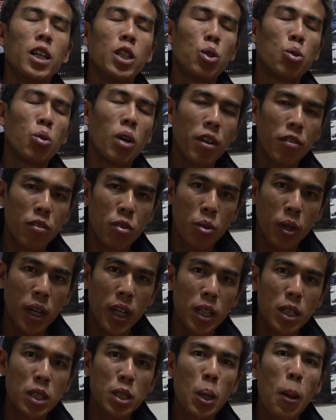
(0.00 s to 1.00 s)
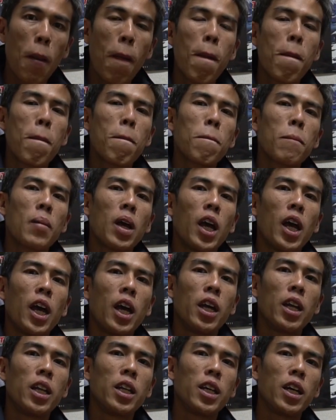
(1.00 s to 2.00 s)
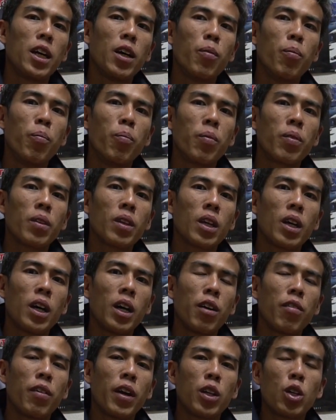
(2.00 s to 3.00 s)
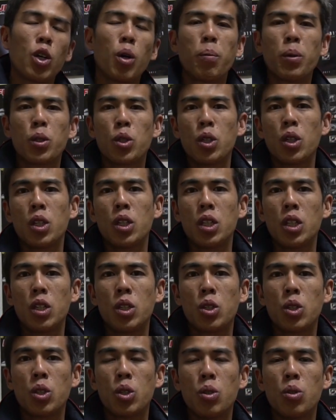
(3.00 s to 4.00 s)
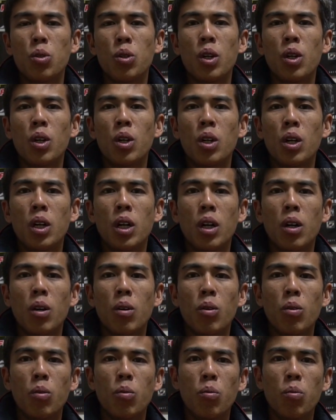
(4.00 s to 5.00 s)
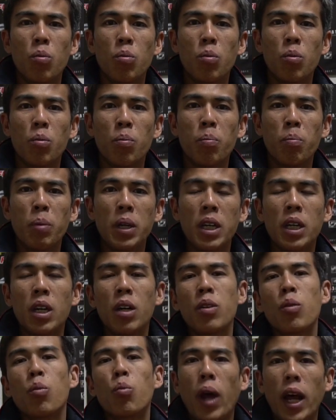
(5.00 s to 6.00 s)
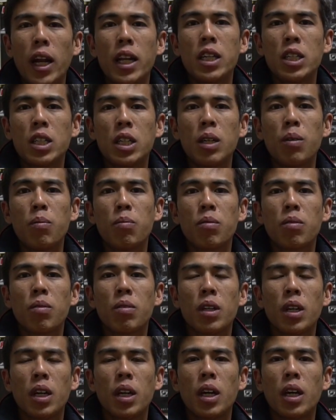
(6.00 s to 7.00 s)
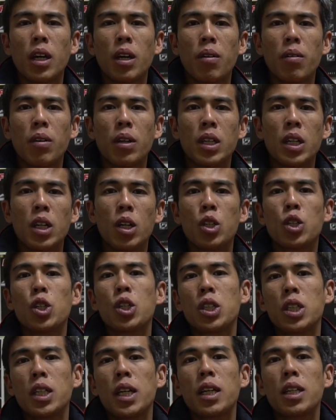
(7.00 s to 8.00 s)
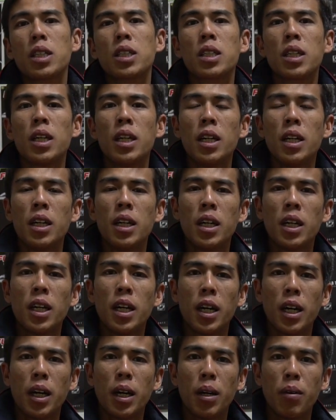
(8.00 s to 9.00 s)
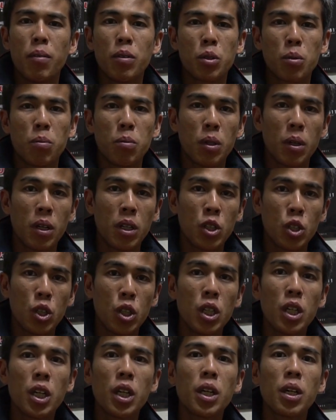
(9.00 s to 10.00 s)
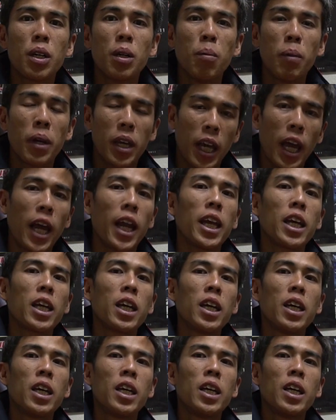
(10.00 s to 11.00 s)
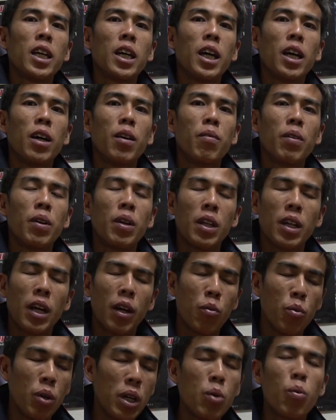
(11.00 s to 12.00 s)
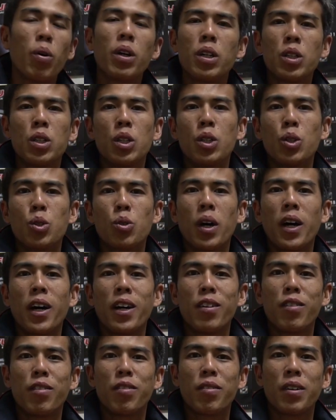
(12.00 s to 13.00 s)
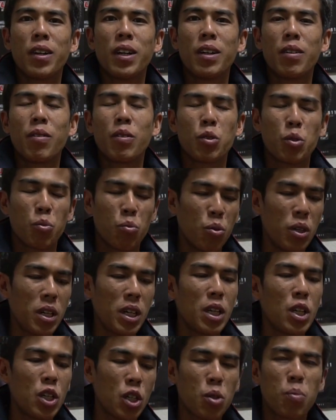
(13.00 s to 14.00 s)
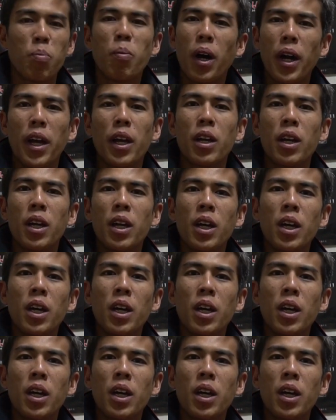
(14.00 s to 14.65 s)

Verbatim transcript: drivetrains. And I've had the opportunity to be on the rally team. I did logistics, was an engineer and mechanic. And then I really wanted to drive. That was really just my